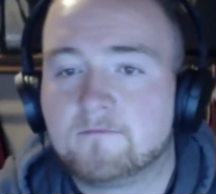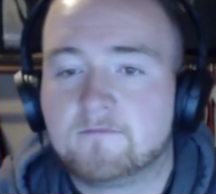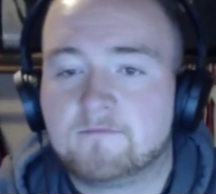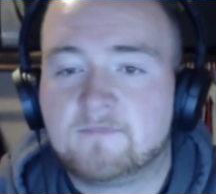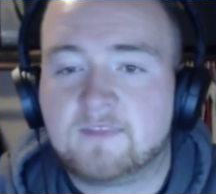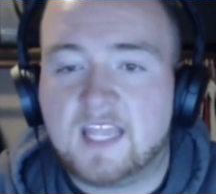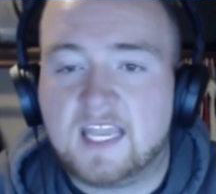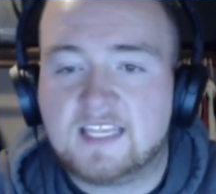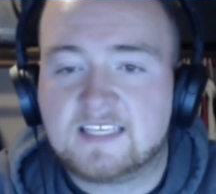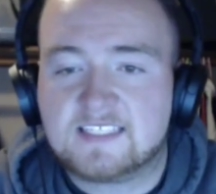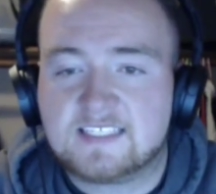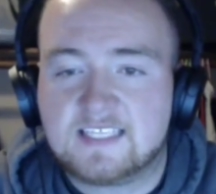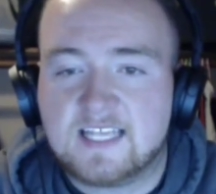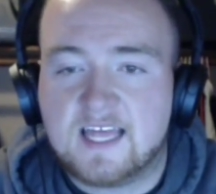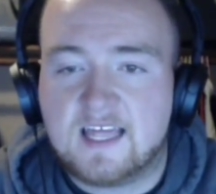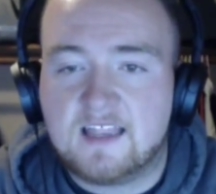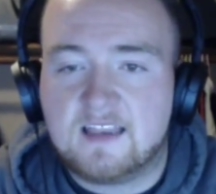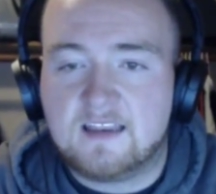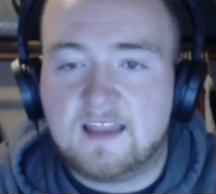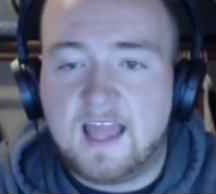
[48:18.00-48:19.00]
They
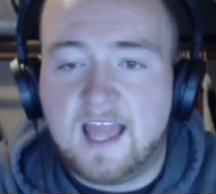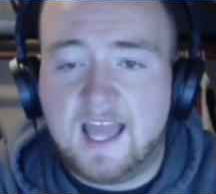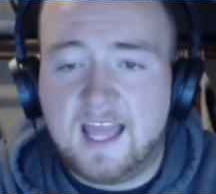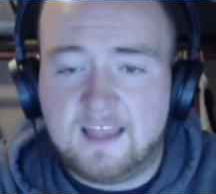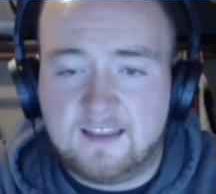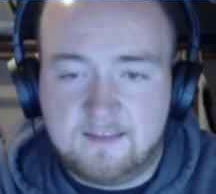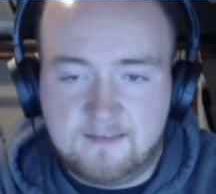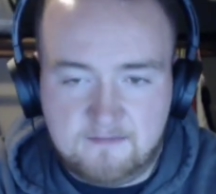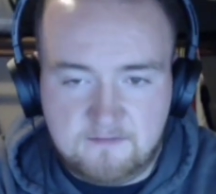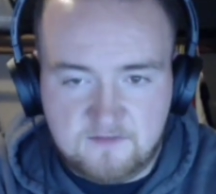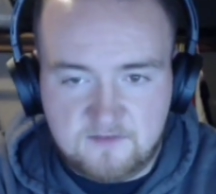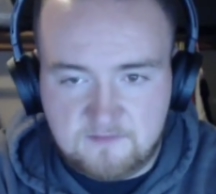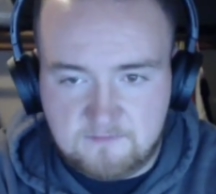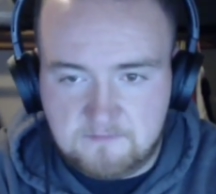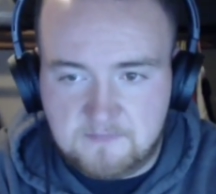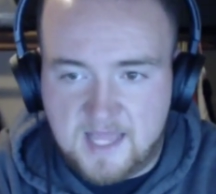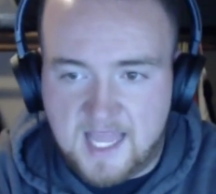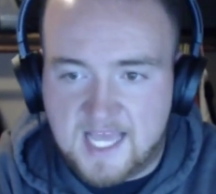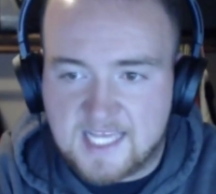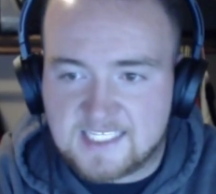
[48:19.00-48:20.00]
said,
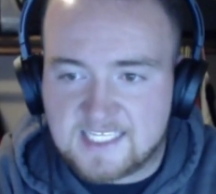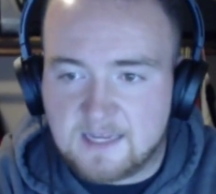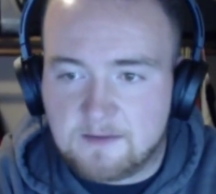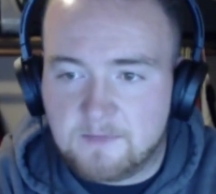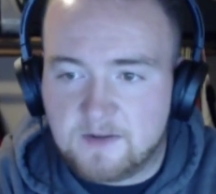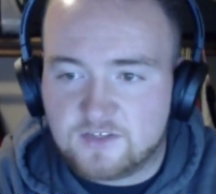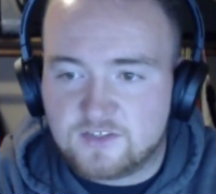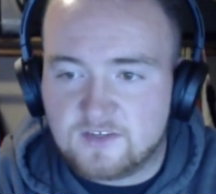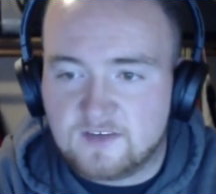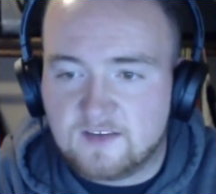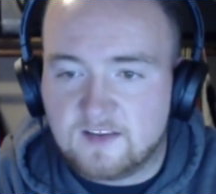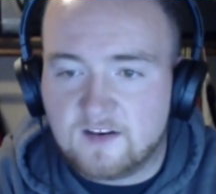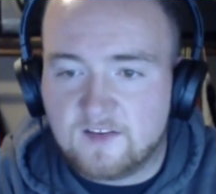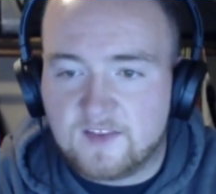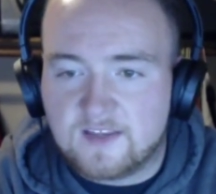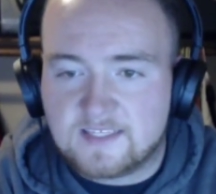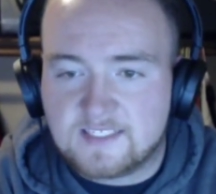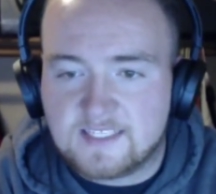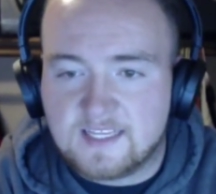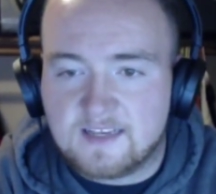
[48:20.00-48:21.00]
as I mentioned there,
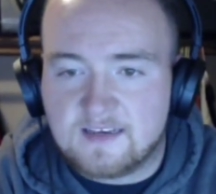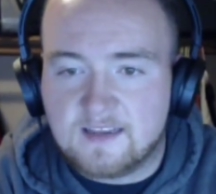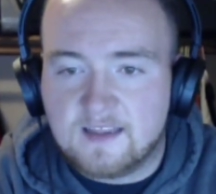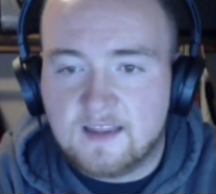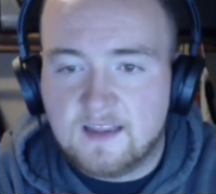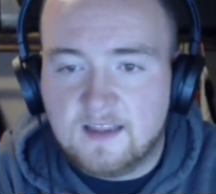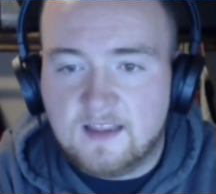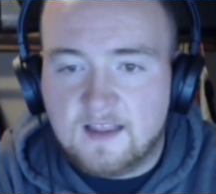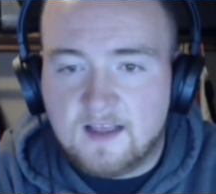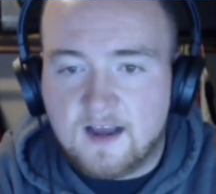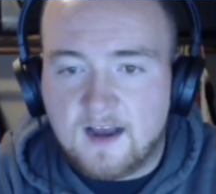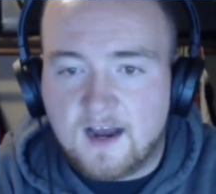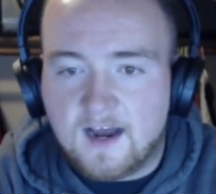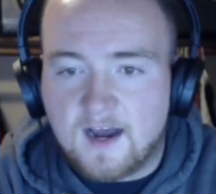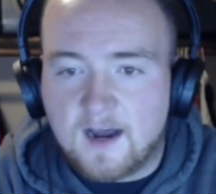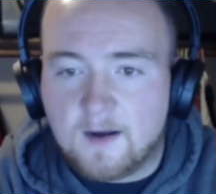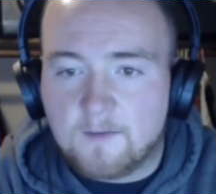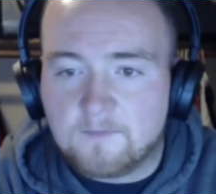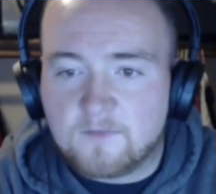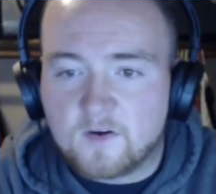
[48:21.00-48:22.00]
they said
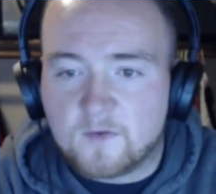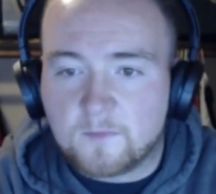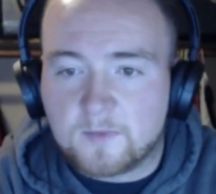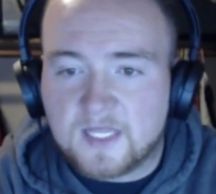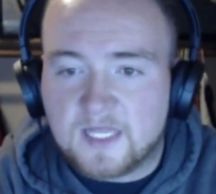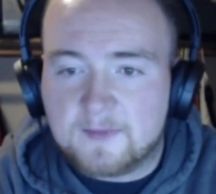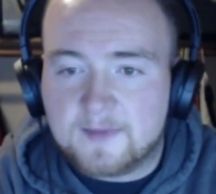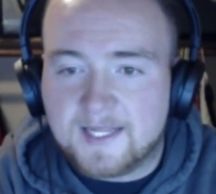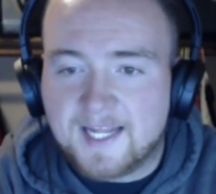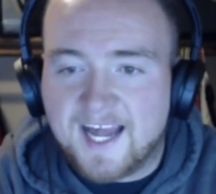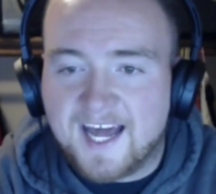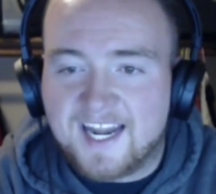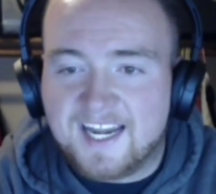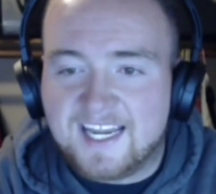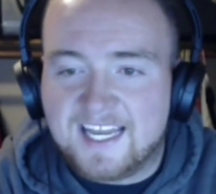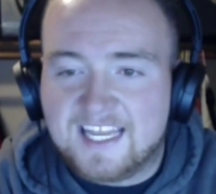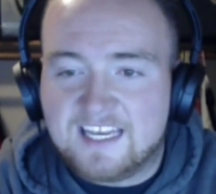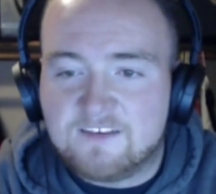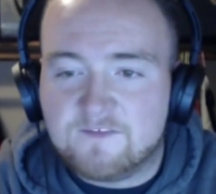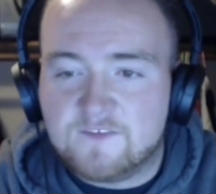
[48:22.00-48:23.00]
they're blaming it on
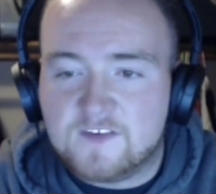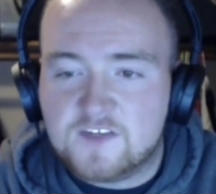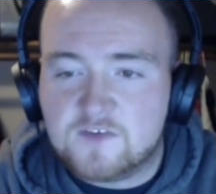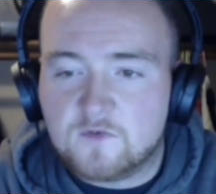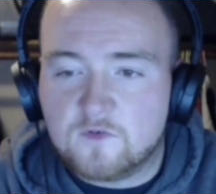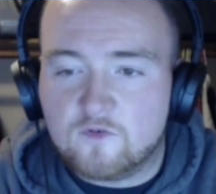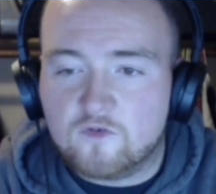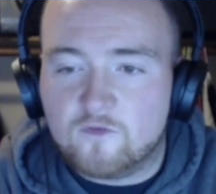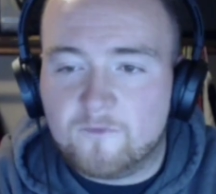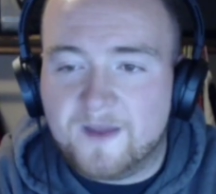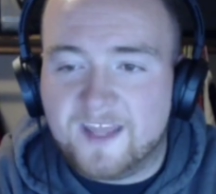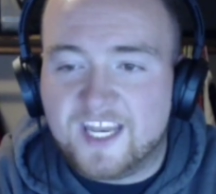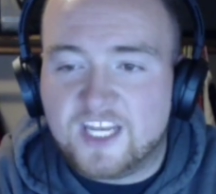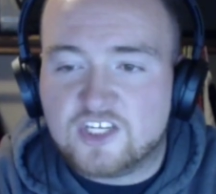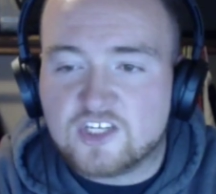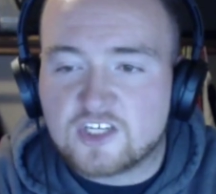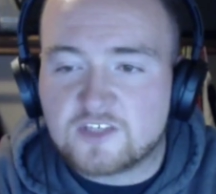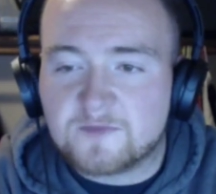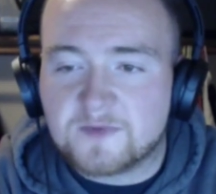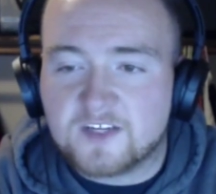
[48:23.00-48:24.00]
an individual who made a
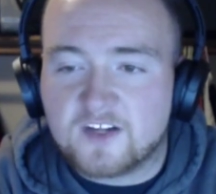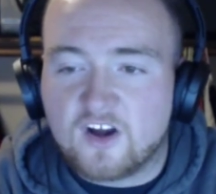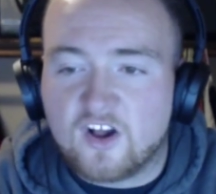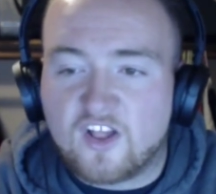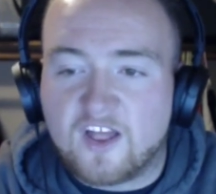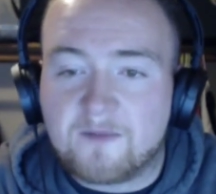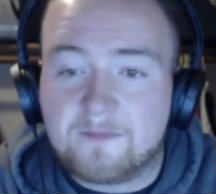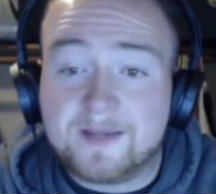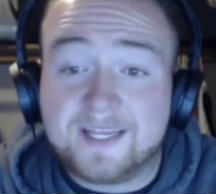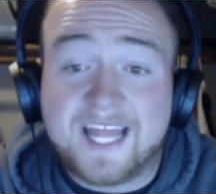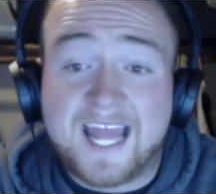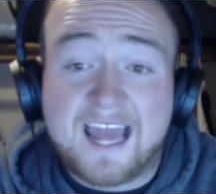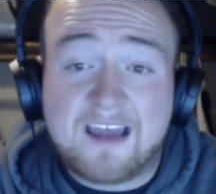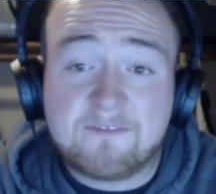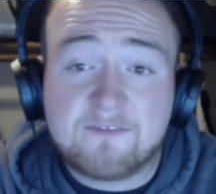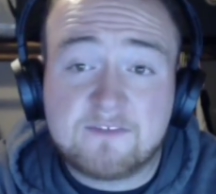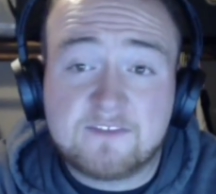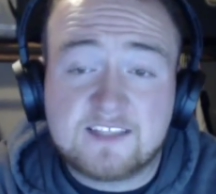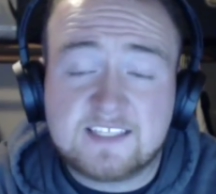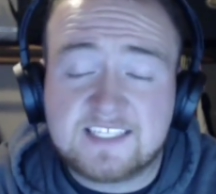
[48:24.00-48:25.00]
judgment call on
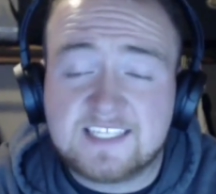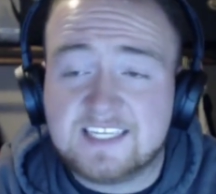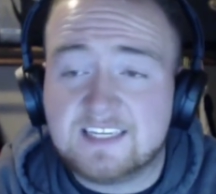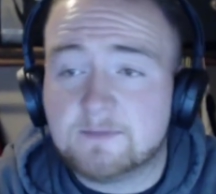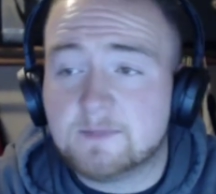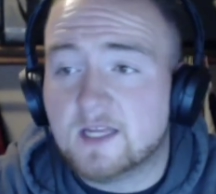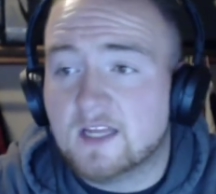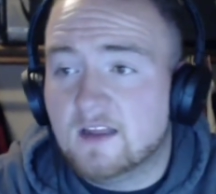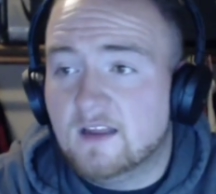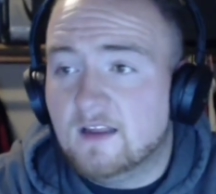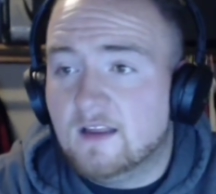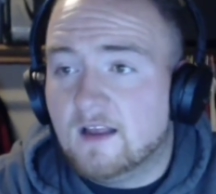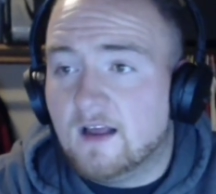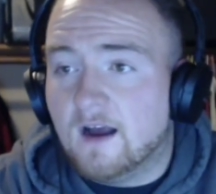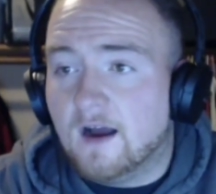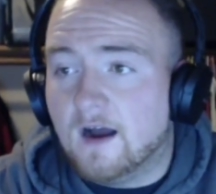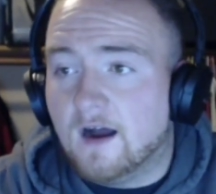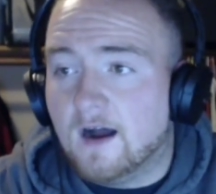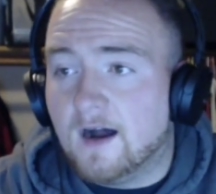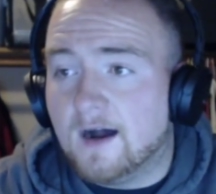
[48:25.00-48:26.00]
behalf of the team.
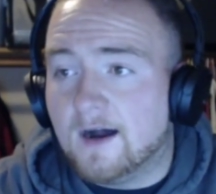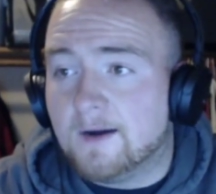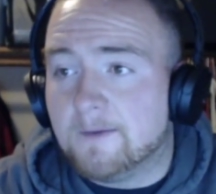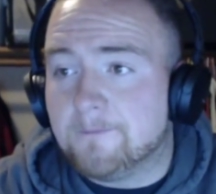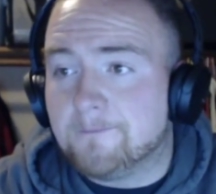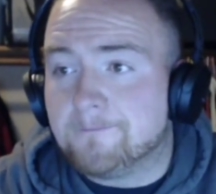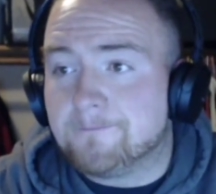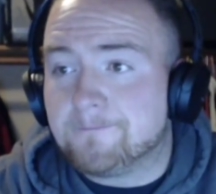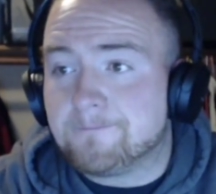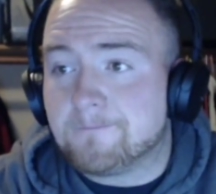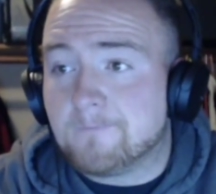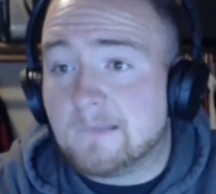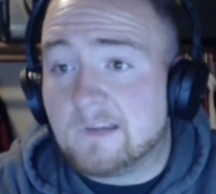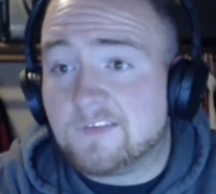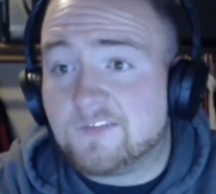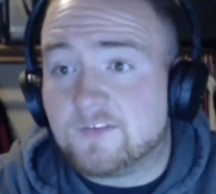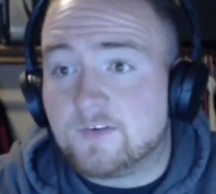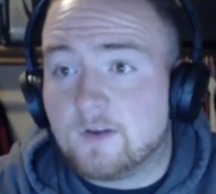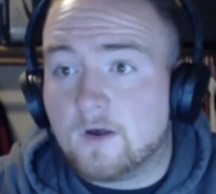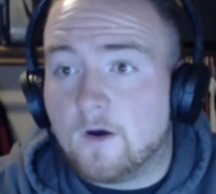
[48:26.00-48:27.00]

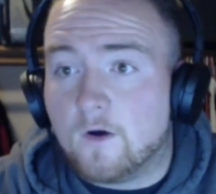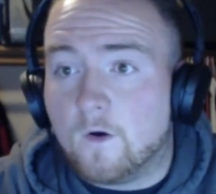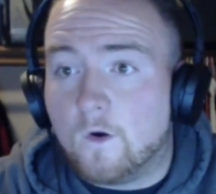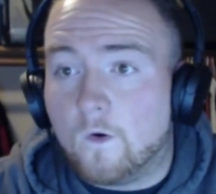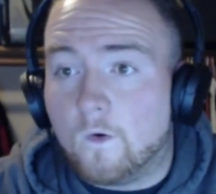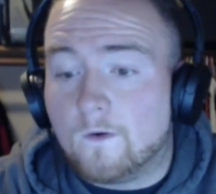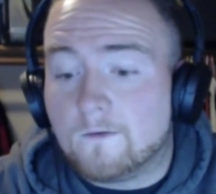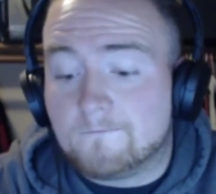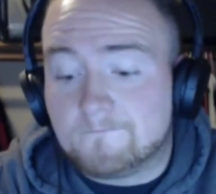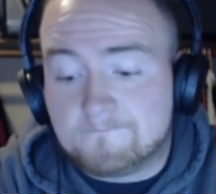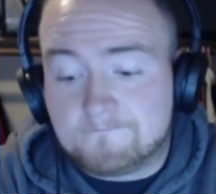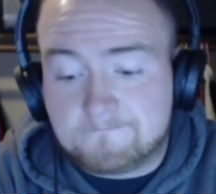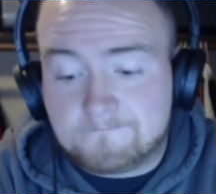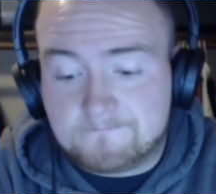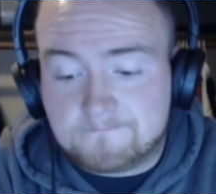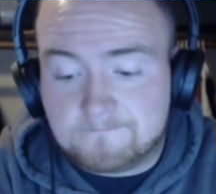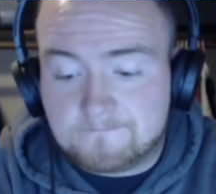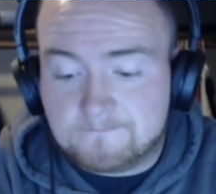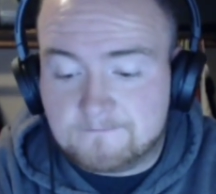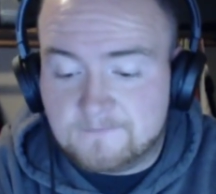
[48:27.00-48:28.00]
So
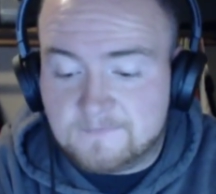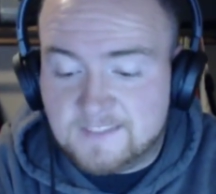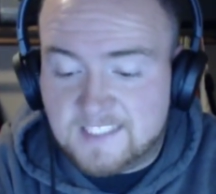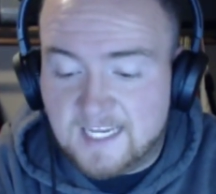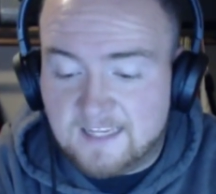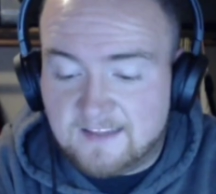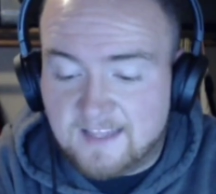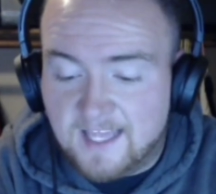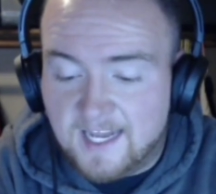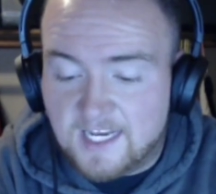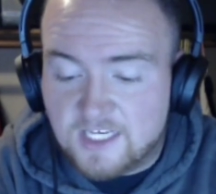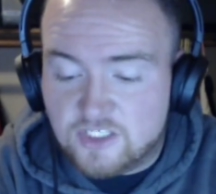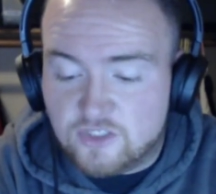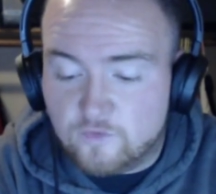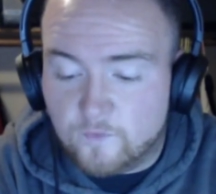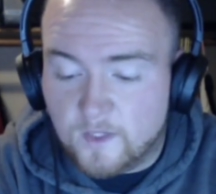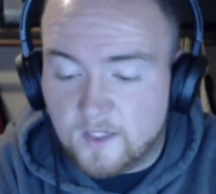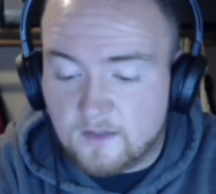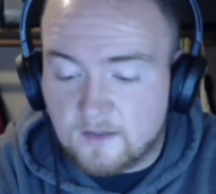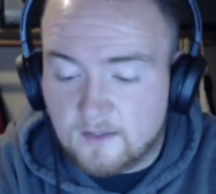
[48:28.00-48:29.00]
take that as
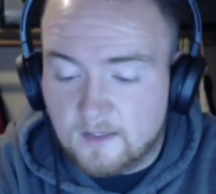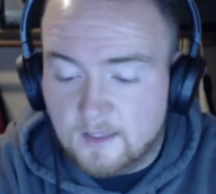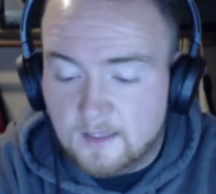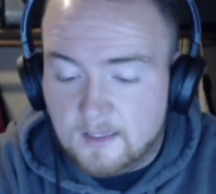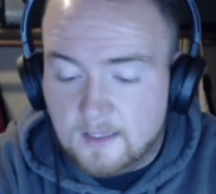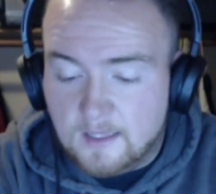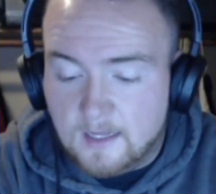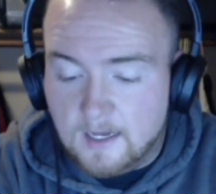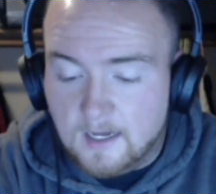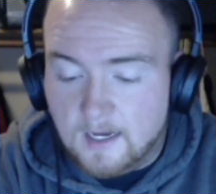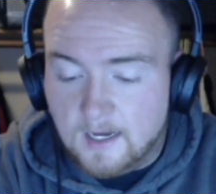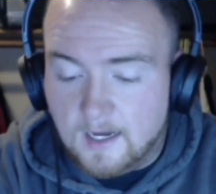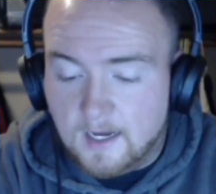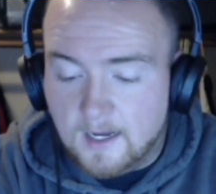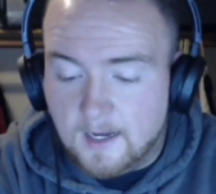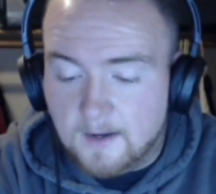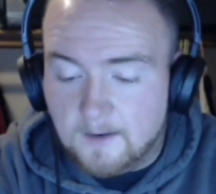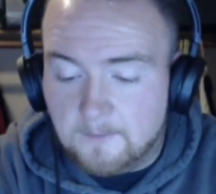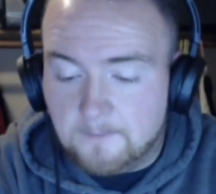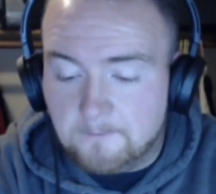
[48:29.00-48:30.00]
you will.
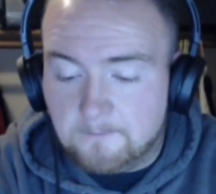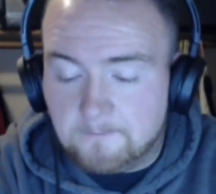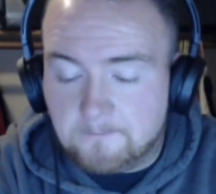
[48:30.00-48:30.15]
But